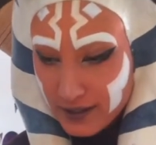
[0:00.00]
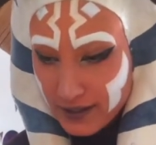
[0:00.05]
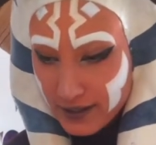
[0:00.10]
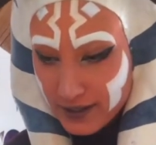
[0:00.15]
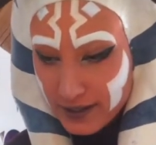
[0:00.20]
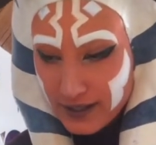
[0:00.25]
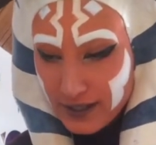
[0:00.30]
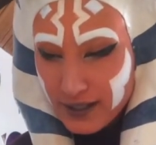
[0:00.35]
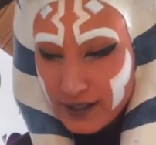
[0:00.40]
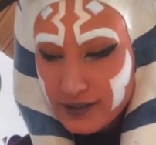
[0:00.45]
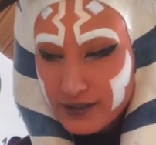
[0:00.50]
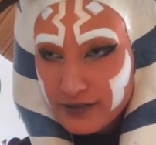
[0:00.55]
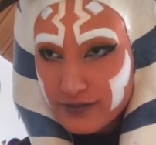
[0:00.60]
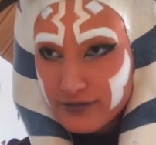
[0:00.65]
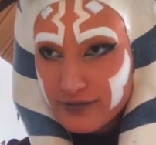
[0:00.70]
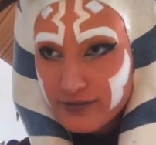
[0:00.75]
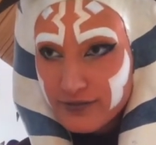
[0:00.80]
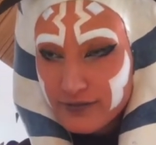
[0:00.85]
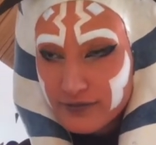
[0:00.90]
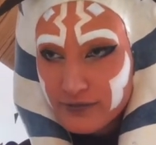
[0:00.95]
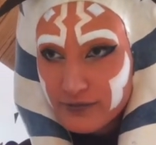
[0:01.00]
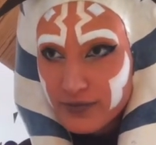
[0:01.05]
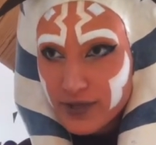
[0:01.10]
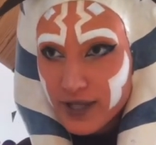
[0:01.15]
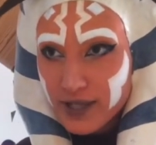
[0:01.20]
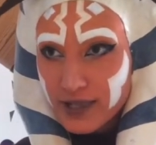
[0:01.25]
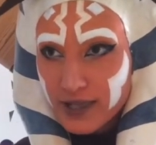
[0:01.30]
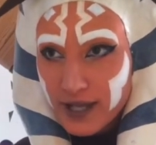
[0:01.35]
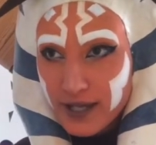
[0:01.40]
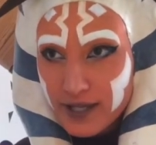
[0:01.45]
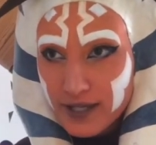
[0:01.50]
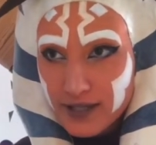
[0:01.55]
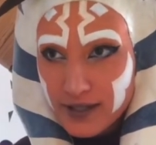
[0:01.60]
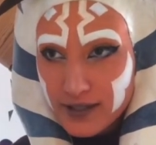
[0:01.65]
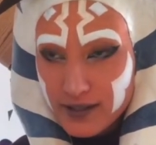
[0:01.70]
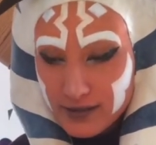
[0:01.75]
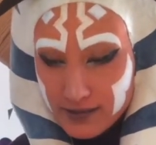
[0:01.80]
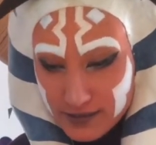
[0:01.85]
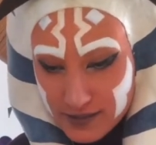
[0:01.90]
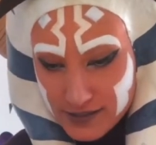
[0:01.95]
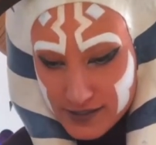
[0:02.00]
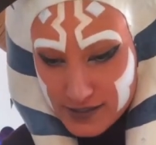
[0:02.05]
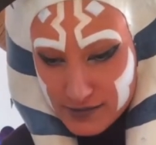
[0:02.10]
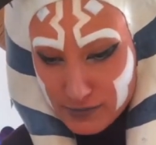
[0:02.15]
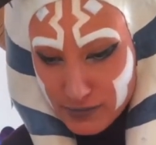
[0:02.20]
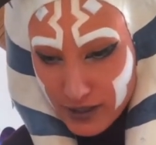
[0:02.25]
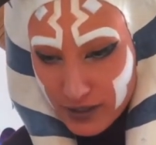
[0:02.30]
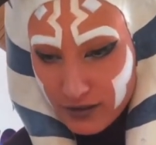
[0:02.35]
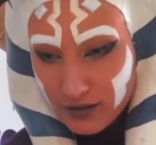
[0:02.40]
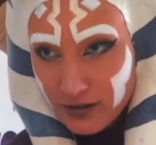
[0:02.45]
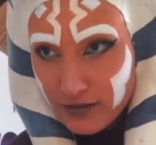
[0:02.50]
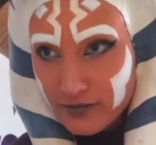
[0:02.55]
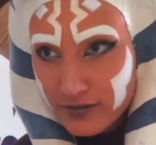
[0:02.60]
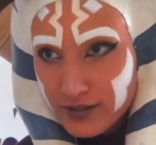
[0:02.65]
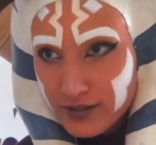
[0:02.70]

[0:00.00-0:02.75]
I kind of like the smell of